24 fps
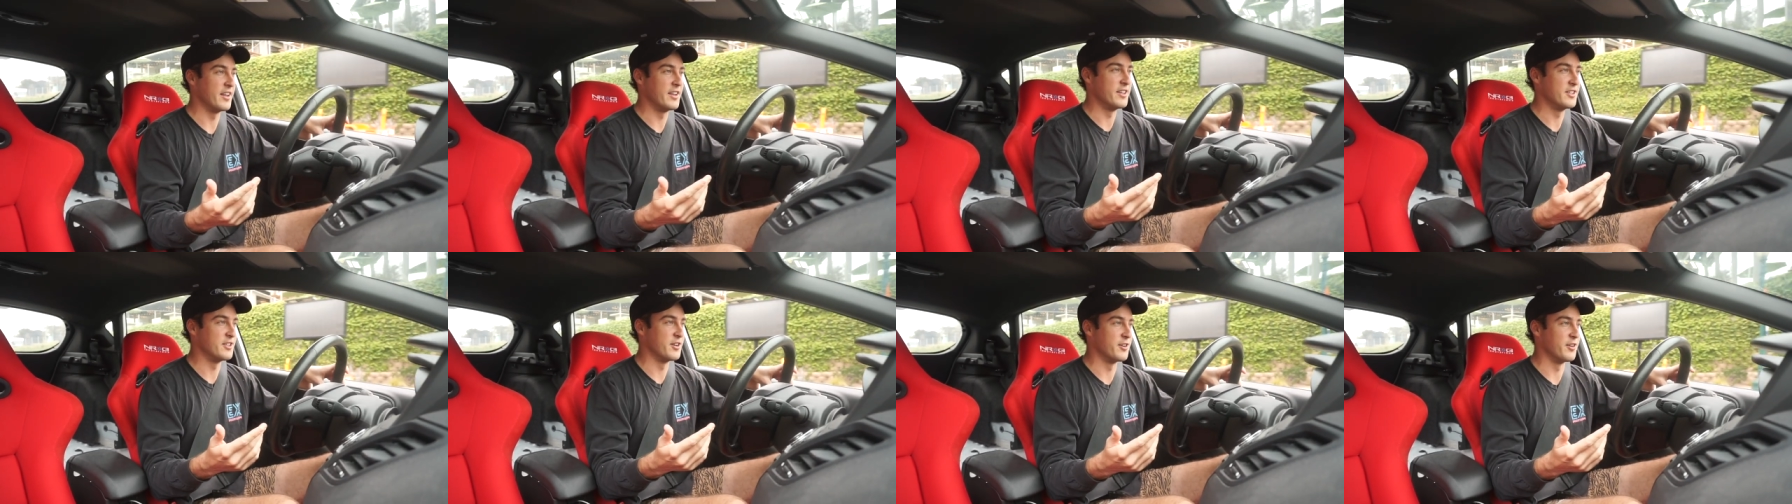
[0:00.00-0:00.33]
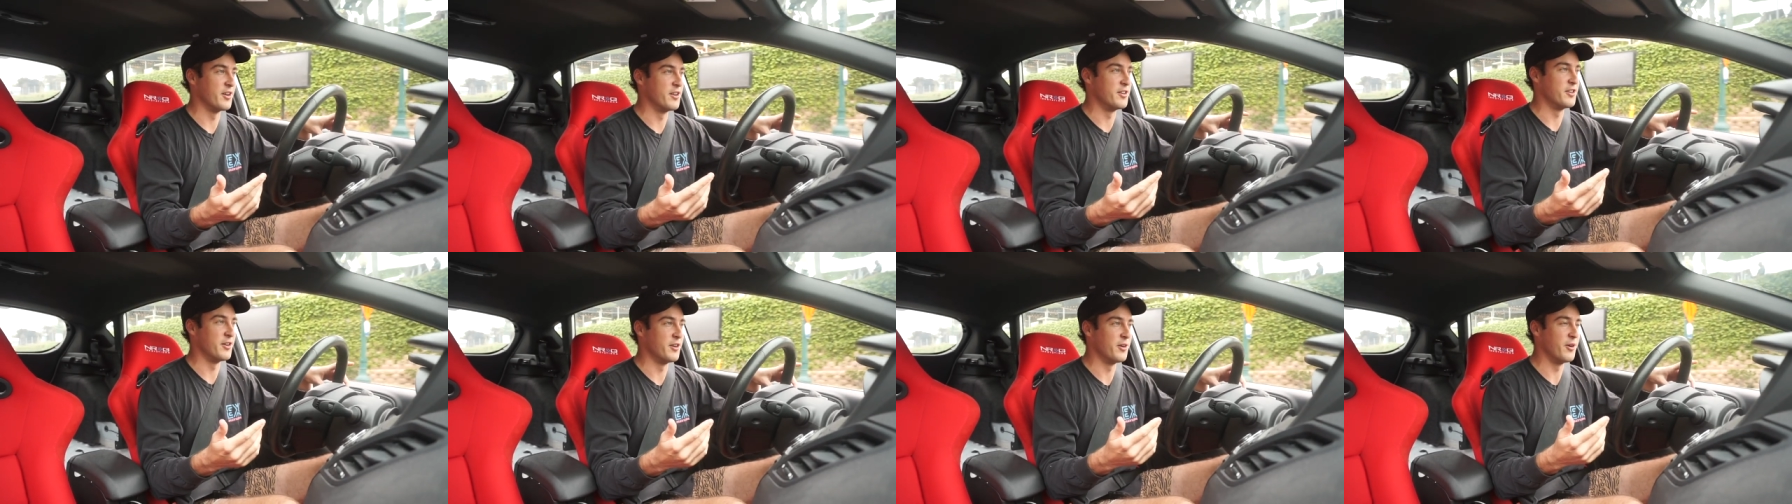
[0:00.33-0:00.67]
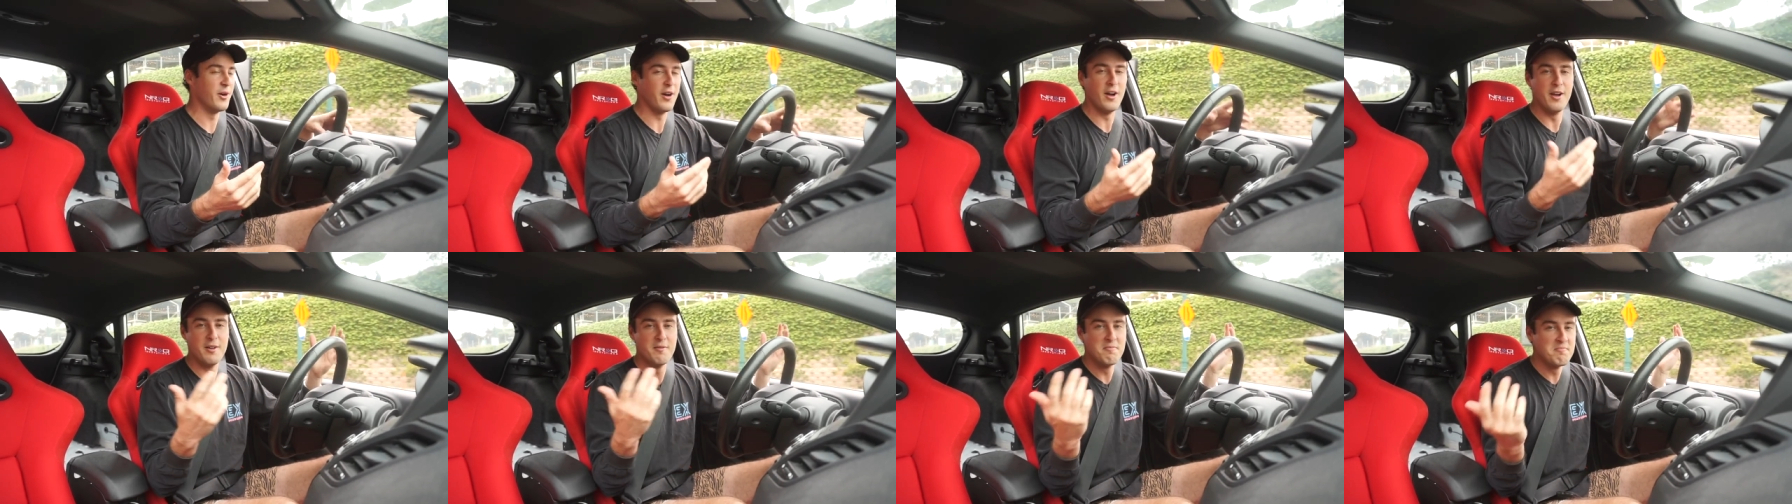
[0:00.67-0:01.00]
easier to
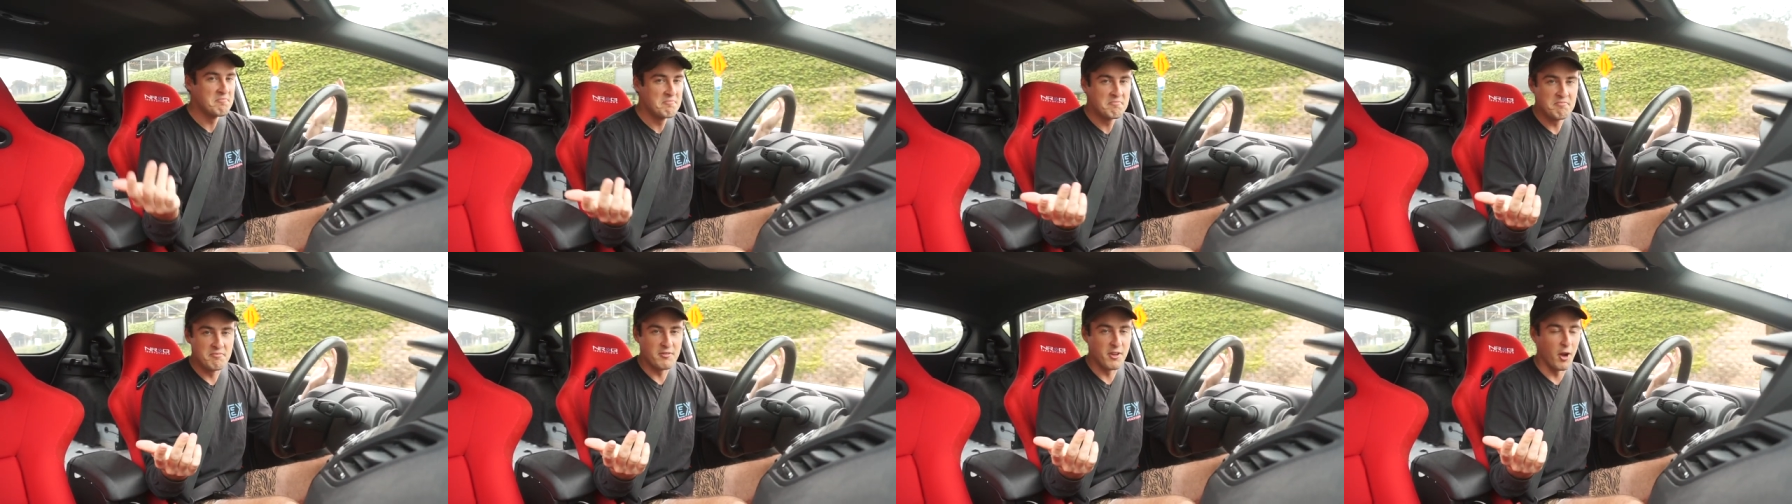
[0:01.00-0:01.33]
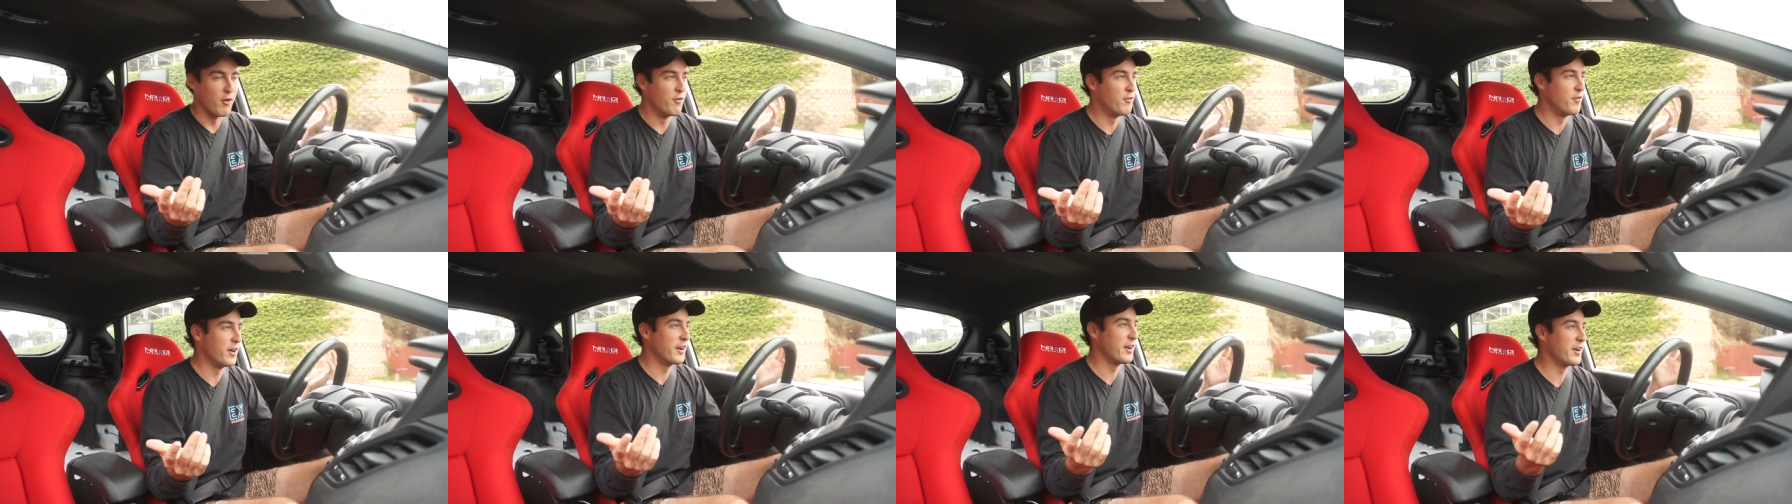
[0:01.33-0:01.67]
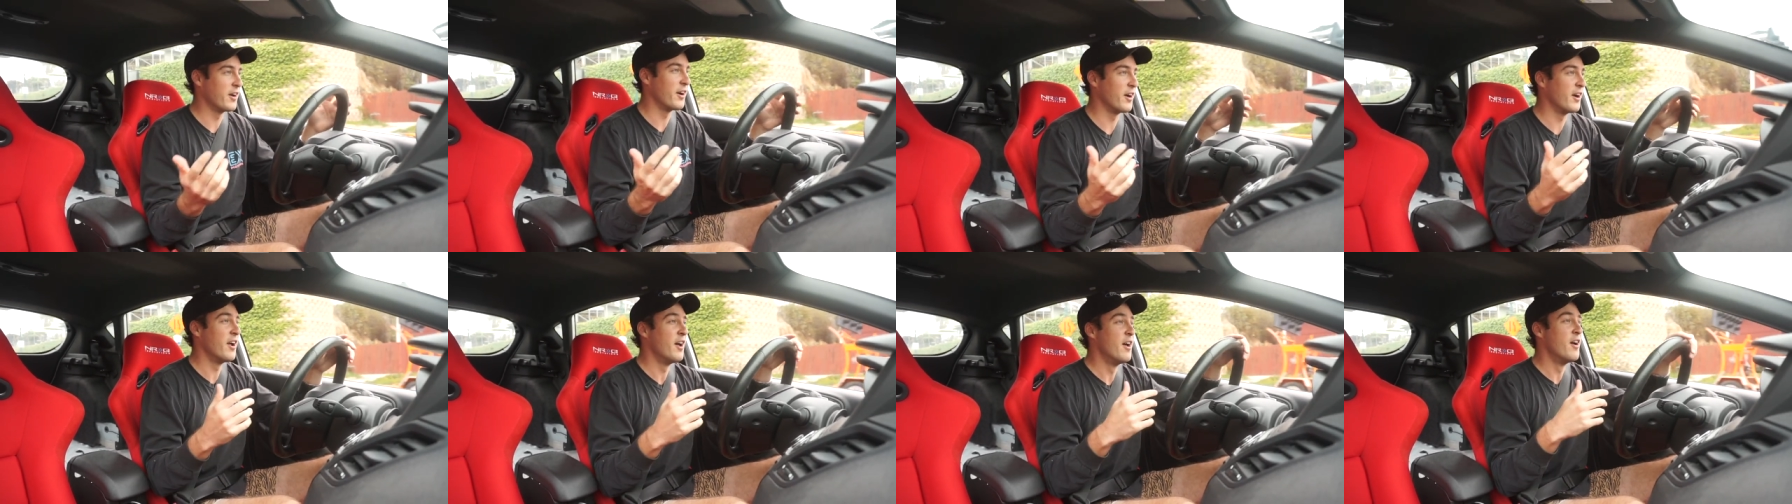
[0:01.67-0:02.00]
do. Go
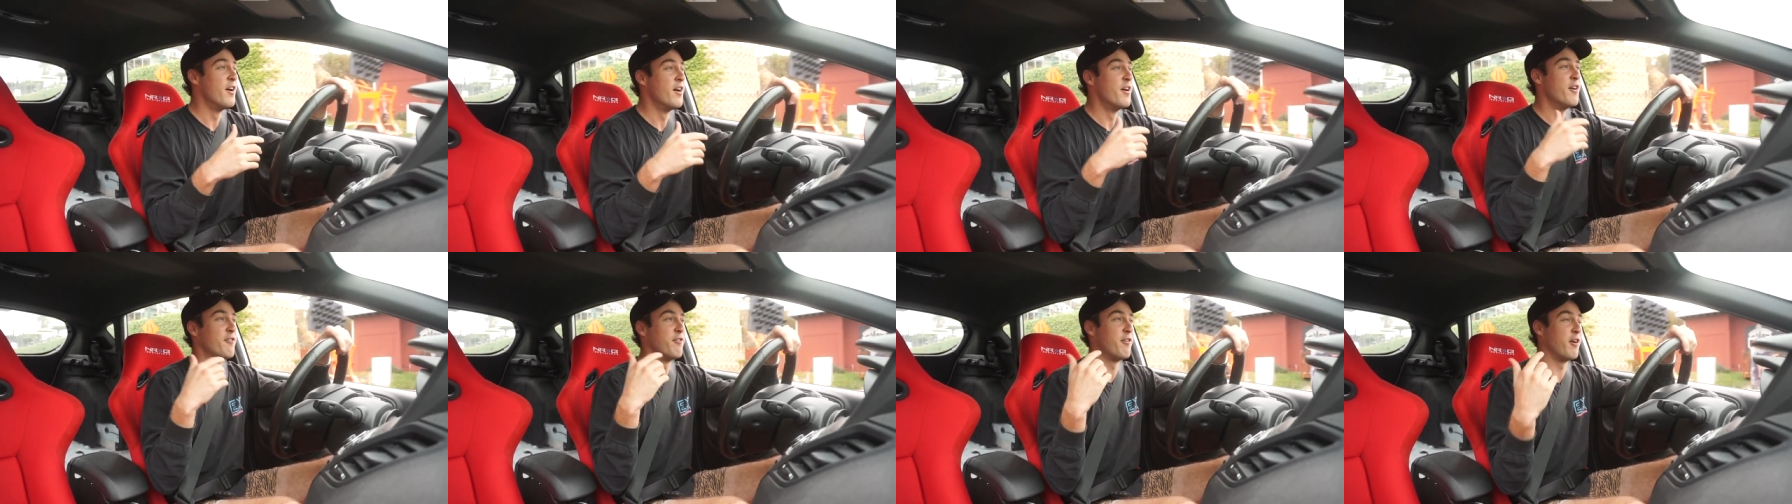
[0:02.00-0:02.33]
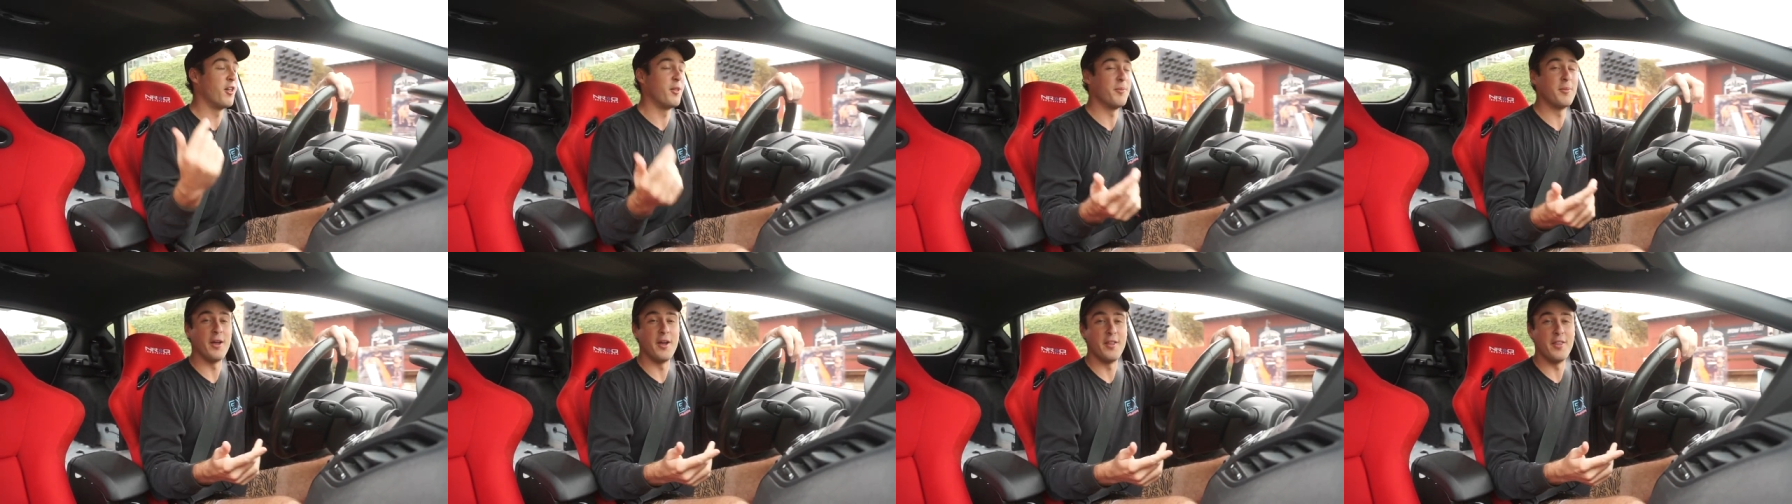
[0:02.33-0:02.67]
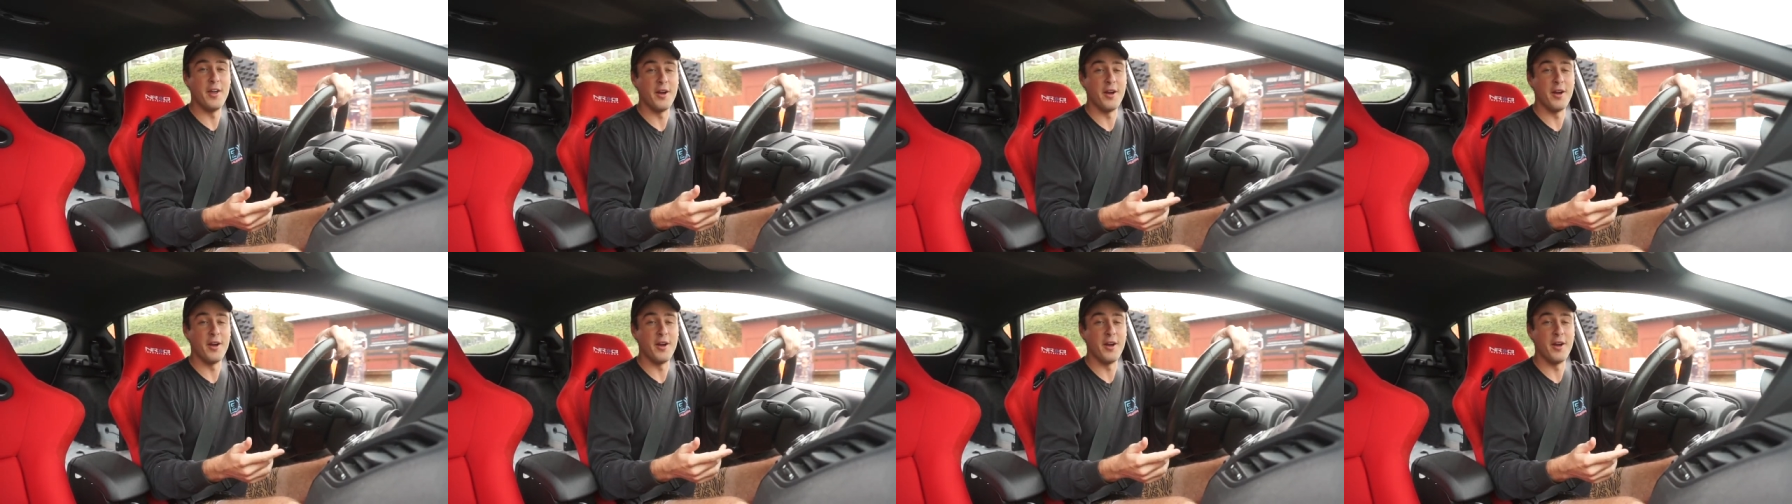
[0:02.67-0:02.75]
figure. Follow me on